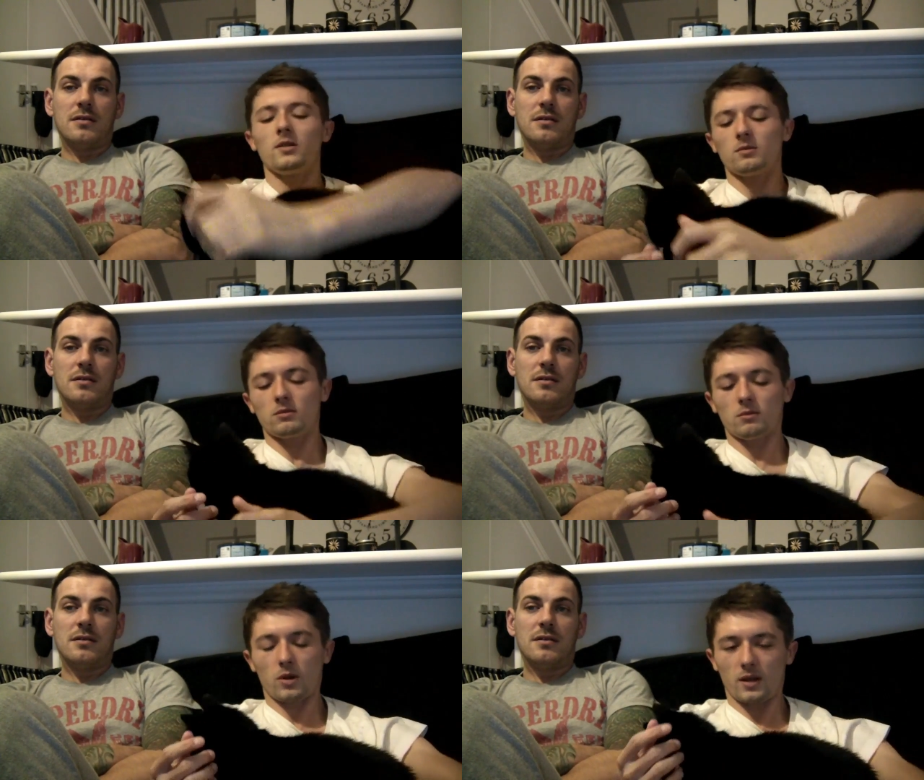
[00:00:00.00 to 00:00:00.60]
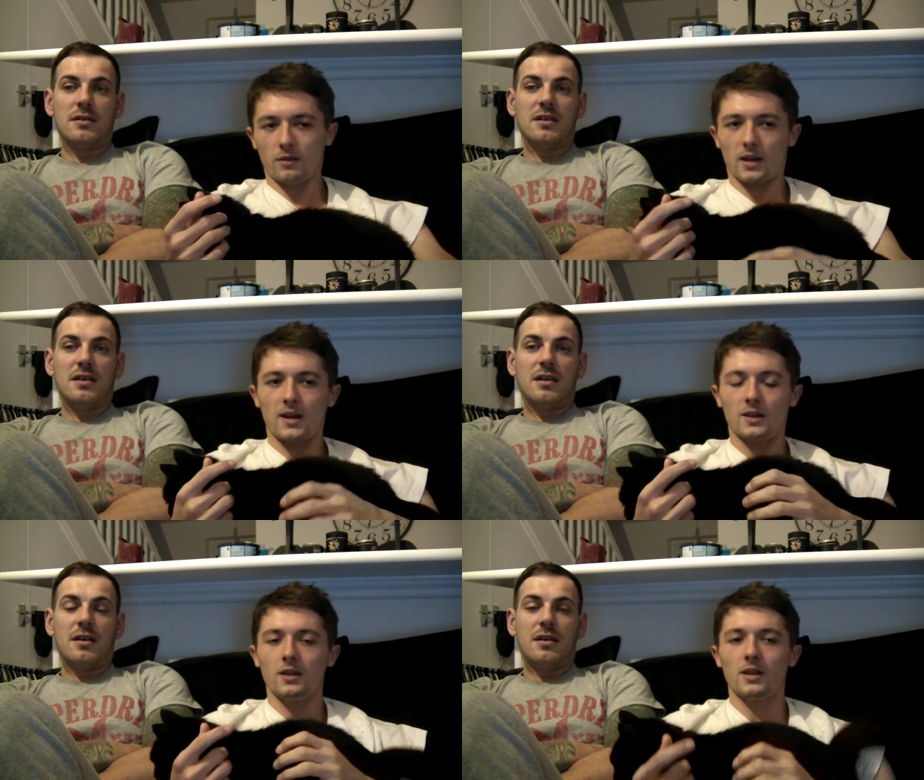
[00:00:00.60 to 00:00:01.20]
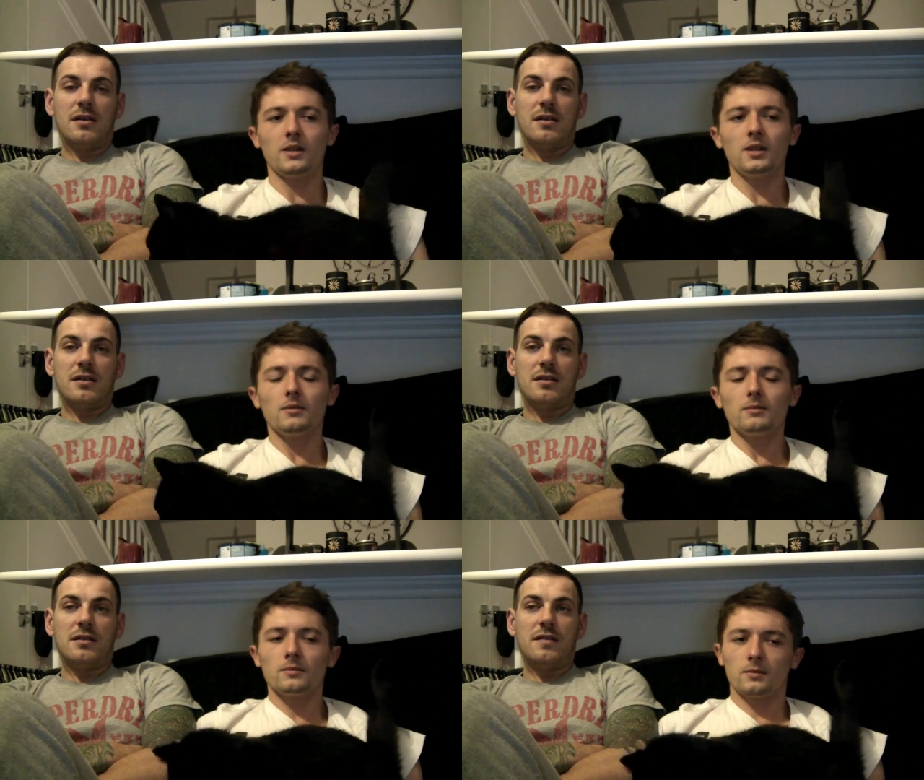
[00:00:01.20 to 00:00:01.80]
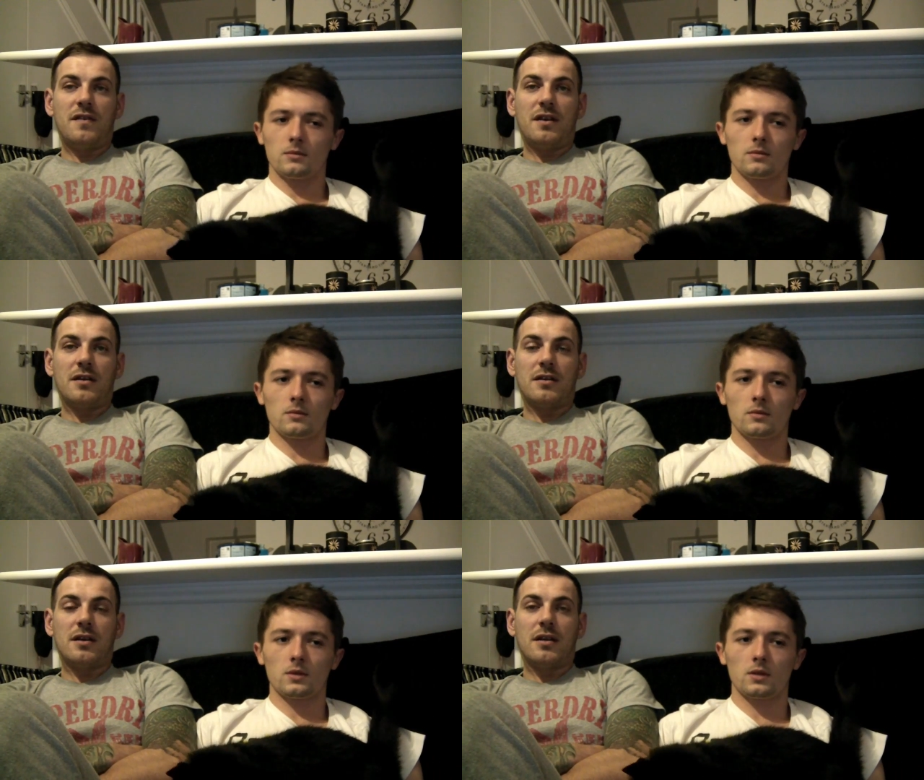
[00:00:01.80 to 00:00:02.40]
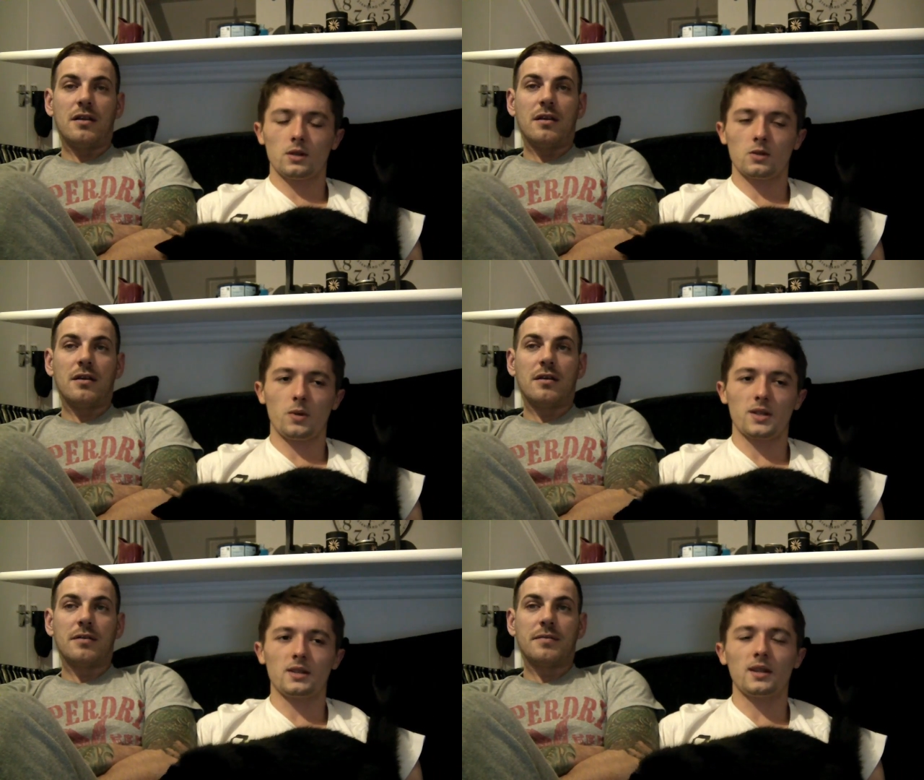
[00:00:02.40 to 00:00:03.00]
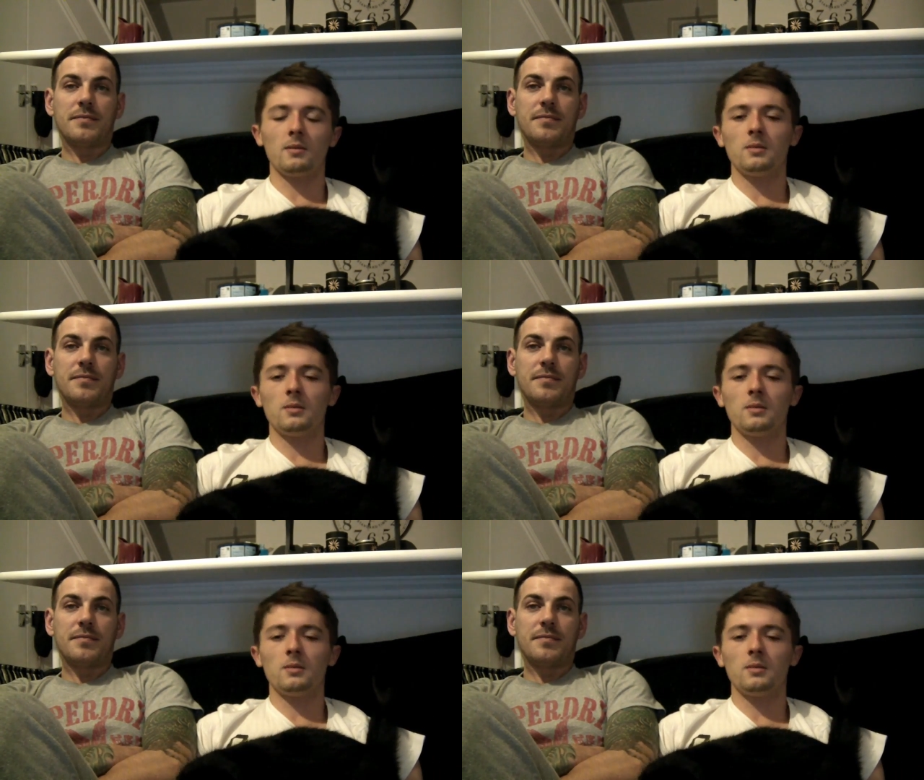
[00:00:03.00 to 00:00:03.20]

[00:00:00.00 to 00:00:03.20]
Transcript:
Speaker 1: vlog. I don't want to even get into that. To fake her death, it's like... a waste of